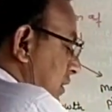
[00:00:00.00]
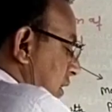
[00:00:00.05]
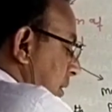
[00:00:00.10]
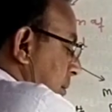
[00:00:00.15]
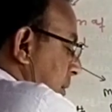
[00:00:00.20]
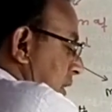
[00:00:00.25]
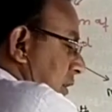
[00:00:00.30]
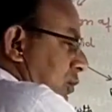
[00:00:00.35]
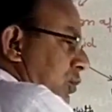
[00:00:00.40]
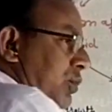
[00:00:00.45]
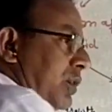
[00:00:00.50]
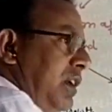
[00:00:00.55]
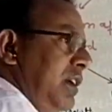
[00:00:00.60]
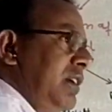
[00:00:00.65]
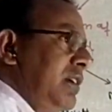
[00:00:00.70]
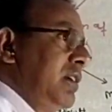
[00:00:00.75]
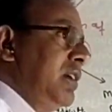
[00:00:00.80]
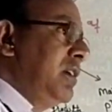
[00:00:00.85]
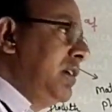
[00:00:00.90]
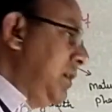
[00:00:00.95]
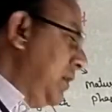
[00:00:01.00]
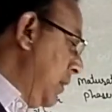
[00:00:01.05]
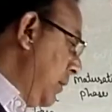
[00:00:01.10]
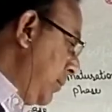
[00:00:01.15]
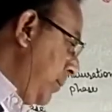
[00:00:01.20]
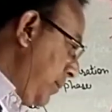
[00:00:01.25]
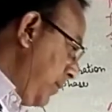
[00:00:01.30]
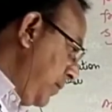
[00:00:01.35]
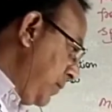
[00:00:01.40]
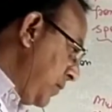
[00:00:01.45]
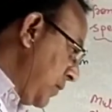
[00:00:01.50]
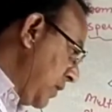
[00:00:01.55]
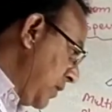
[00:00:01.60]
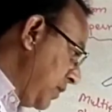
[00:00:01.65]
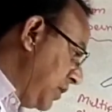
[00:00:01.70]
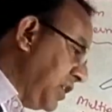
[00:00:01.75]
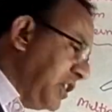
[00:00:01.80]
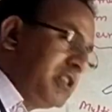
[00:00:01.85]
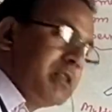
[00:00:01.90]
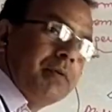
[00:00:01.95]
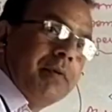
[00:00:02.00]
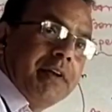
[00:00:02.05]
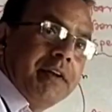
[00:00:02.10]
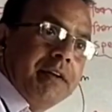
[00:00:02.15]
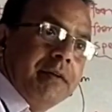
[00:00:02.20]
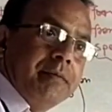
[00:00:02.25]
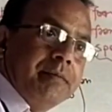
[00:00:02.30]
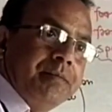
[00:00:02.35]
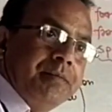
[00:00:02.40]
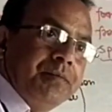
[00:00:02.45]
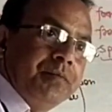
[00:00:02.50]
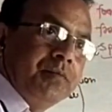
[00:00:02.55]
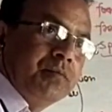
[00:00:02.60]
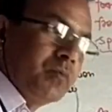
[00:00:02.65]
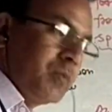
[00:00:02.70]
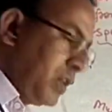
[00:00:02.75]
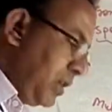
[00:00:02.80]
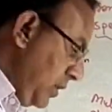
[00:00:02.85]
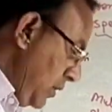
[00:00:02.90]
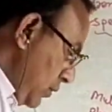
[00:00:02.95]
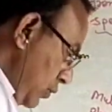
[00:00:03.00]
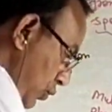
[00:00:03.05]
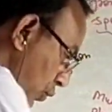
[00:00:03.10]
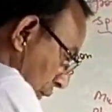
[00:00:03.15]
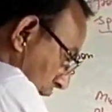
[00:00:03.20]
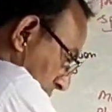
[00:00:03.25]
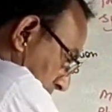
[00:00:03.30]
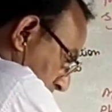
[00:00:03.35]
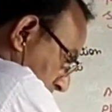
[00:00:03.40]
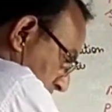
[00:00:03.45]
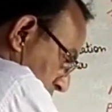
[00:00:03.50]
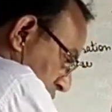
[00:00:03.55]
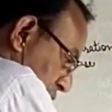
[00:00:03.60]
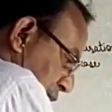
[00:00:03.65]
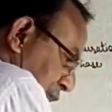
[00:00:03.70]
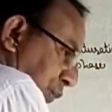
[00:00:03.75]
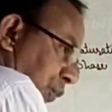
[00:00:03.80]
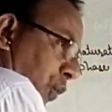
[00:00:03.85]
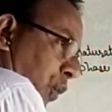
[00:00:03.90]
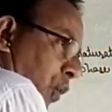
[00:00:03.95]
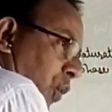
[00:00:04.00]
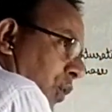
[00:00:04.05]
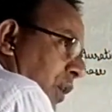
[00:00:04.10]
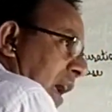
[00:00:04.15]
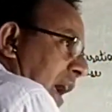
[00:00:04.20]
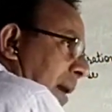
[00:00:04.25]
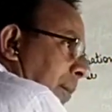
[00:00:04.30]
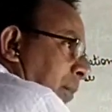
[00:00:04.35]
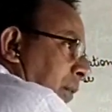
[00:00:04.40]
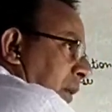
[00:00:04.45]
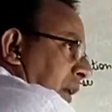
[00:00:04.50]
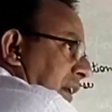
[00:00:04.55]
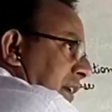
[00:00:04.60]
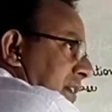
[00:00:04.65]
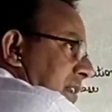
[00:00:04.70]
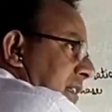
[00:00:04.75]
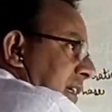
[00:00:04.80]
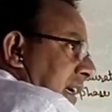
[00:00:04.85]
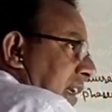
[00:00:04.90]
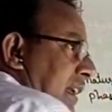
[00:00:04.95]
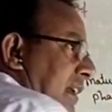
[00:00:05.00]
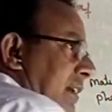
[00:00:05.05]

is similar to this one. So it produces 4 haploids.